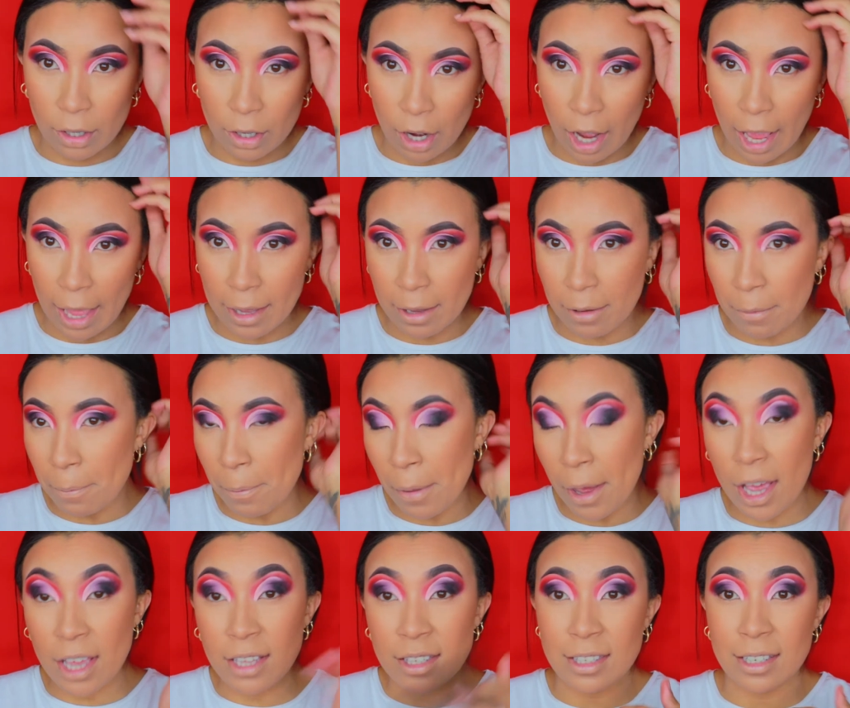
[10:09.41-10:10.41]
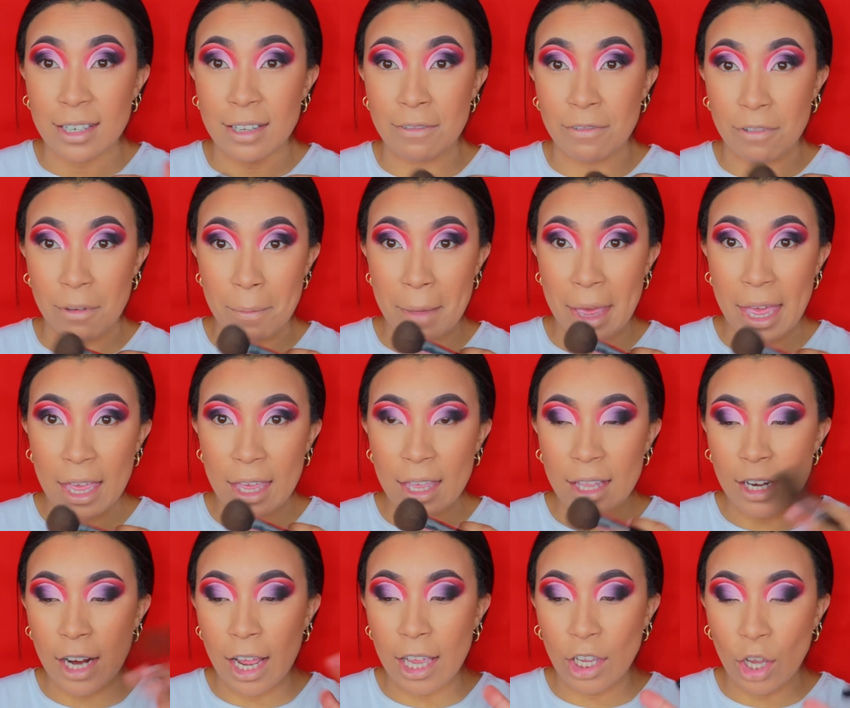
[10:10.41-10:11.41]
Like, personally for
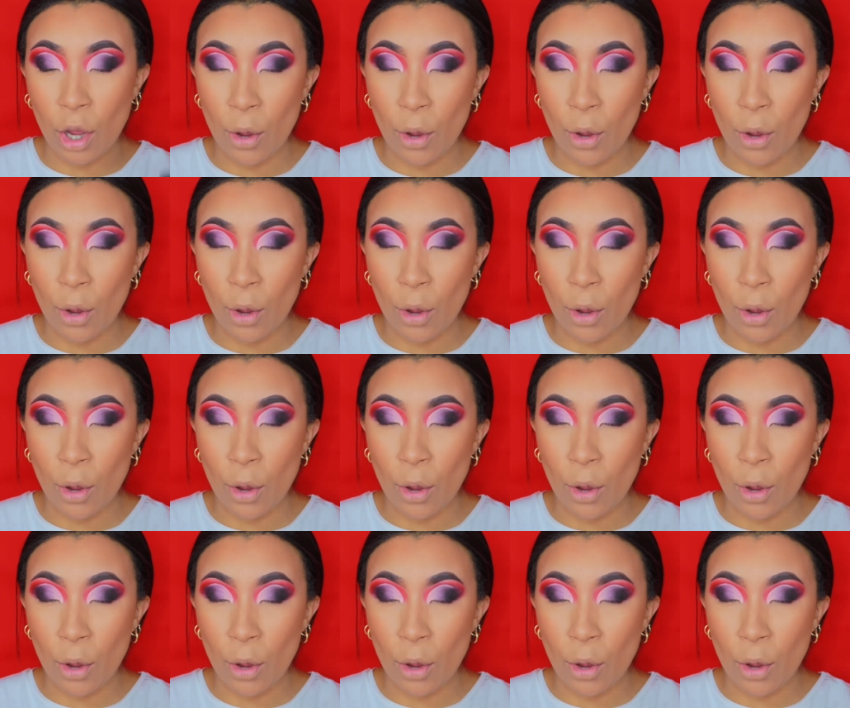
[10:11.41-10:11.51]
me, like